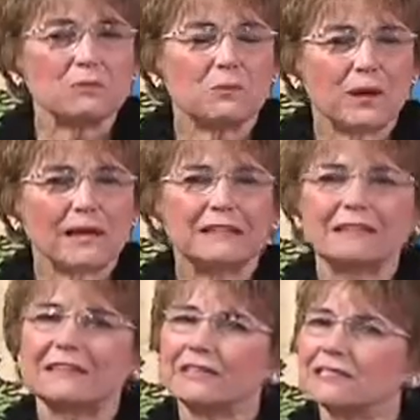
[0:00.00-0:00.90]
will.
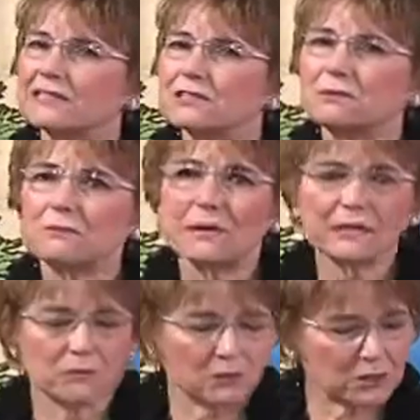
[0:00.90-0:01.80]
And they said to
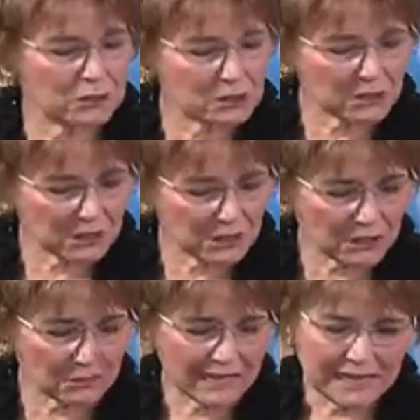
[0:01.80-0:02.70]
Rebecca, will you
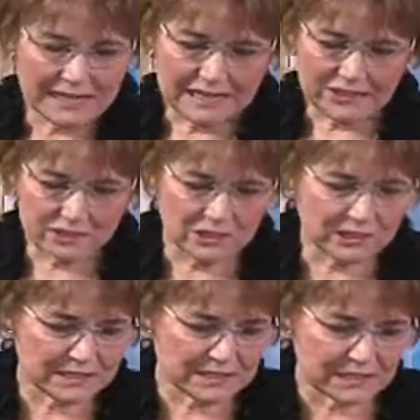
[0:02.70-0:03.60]
go? And she
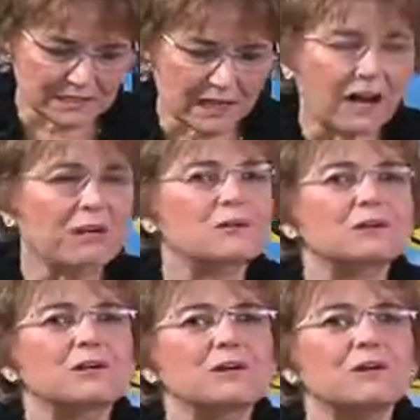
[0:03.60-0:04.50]
says, I will
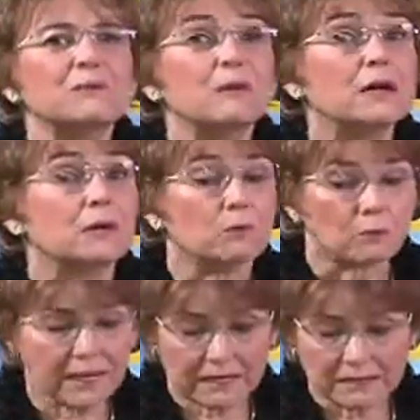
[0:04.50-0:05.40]
go.
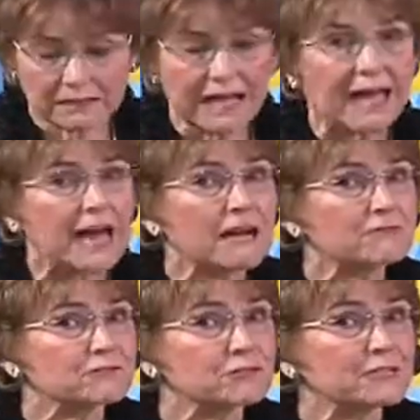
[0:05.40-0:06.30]
Well,
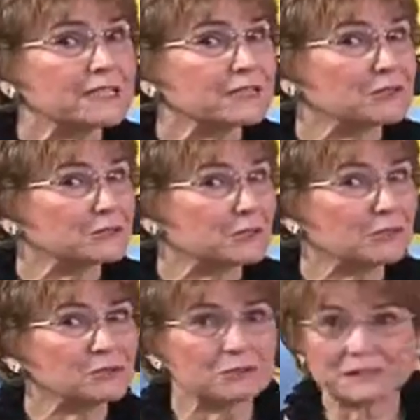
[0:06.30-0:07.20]
after he had
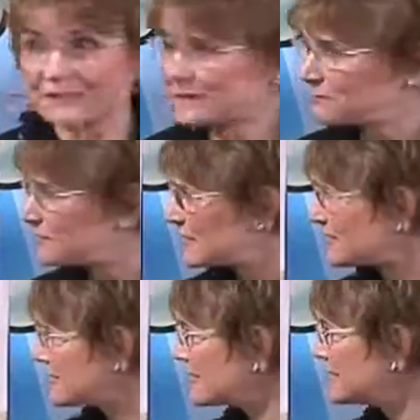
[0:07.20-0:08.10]
told his
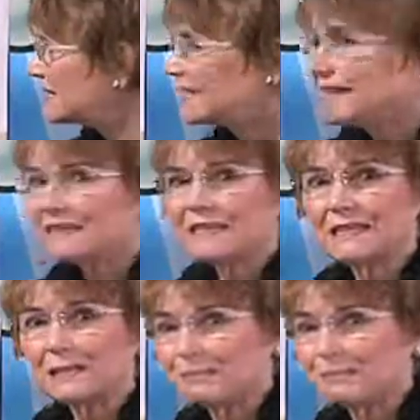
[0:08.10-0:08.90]
business, then the